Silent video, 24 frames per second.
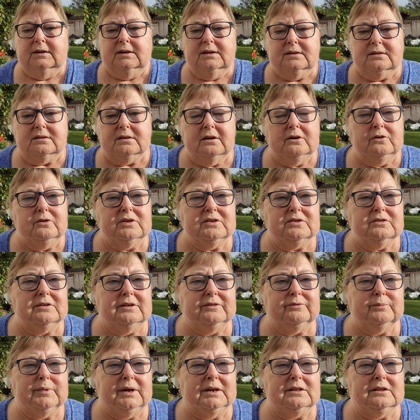So I still
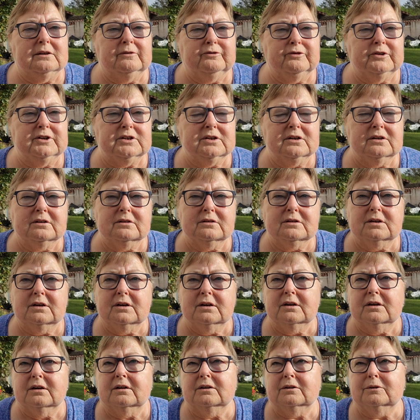haven't made the
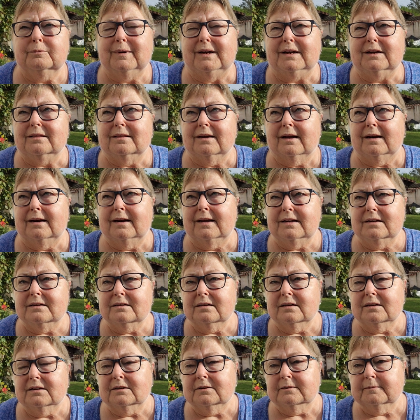frittata. I'll make that
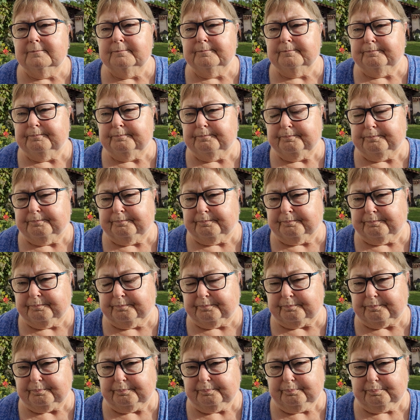later.
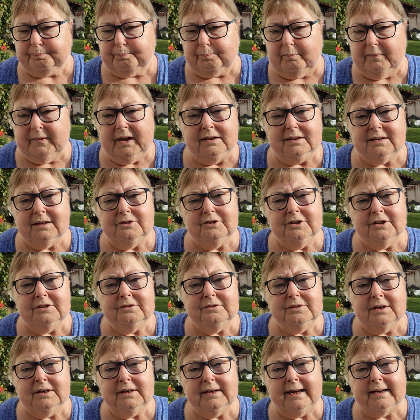I don't
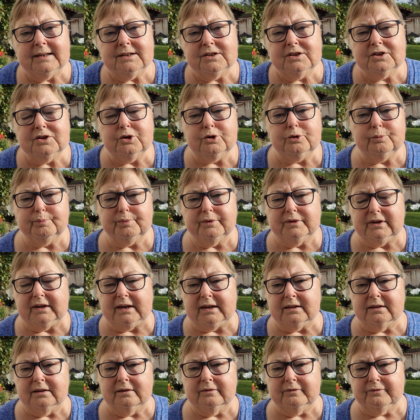know. I had soup
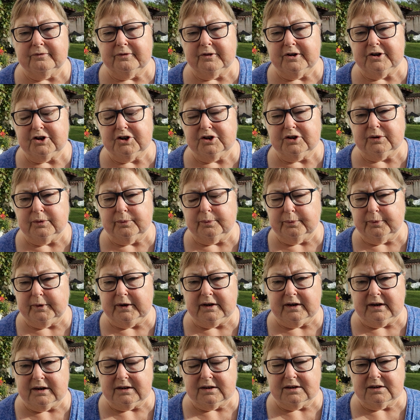in the fridge that we
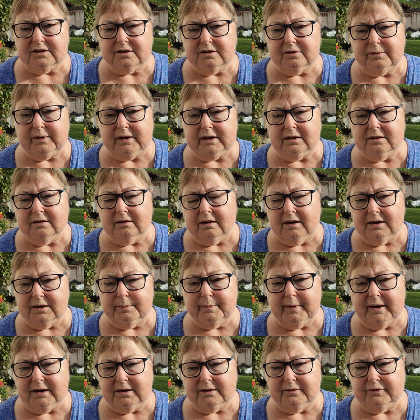needed to eat that I'd
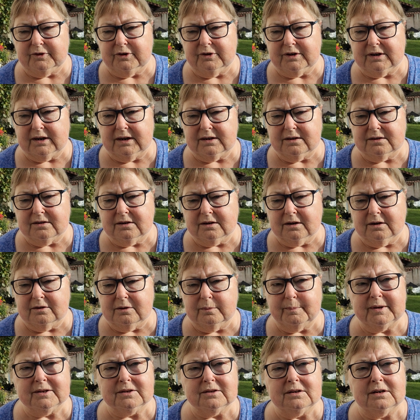made a few days ago,
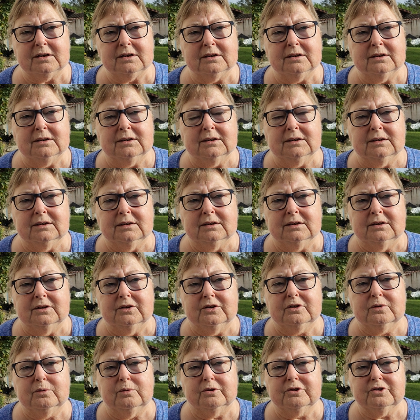the butternut
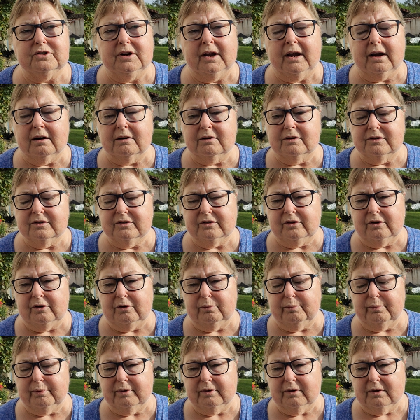squash and carrot
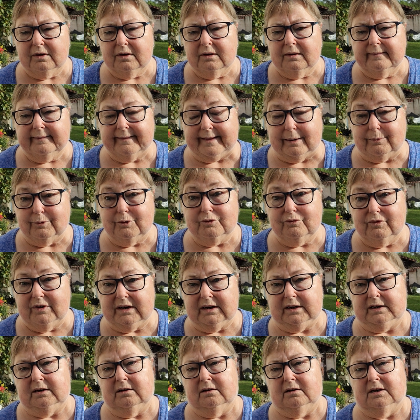soup. That was
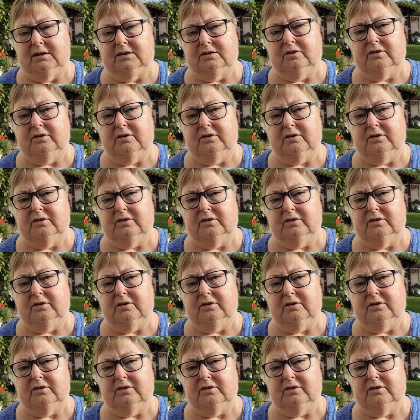really nice